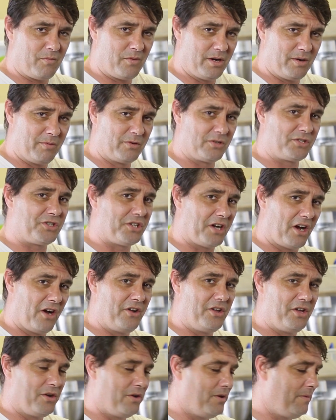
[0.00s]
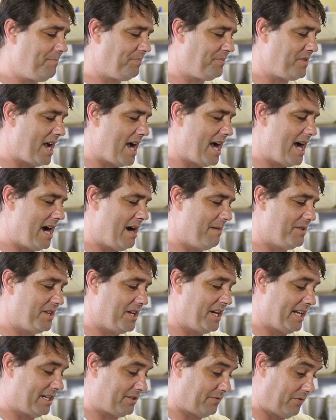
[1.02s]
we will show you in
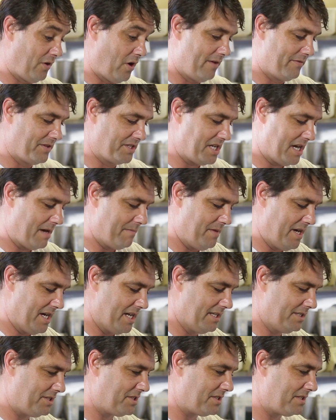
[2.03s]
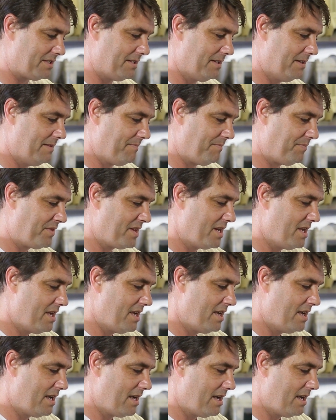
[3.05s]
the next 5 or 10 minutes
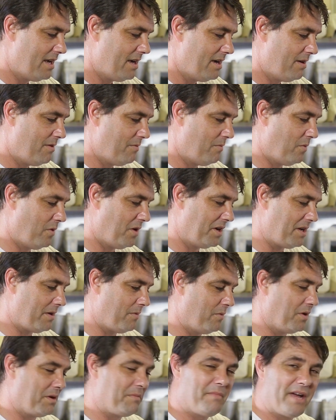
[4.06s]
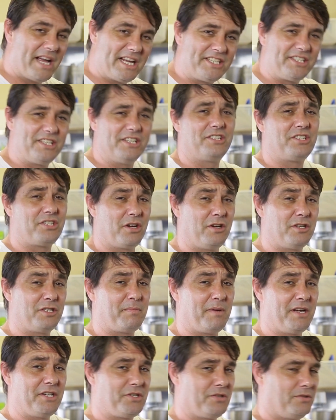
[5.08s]
what makes this so
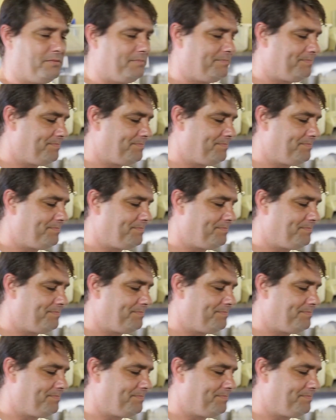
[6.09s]
special.